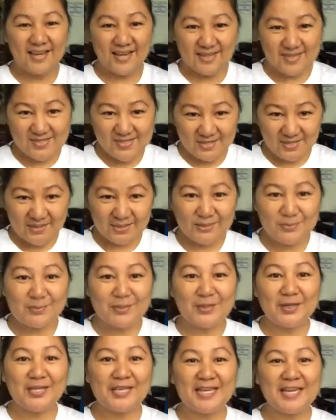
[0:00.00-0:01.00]
Hello, sir. Good
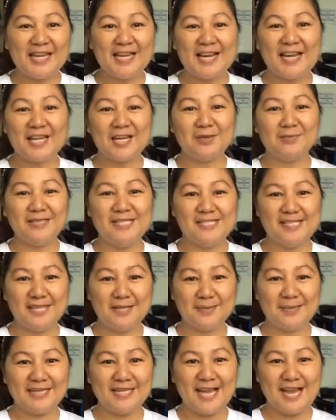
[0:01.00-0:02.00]
morning. I am
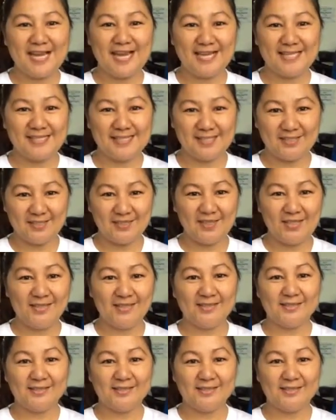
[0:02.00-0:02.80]
Lizelle Manayan, sir.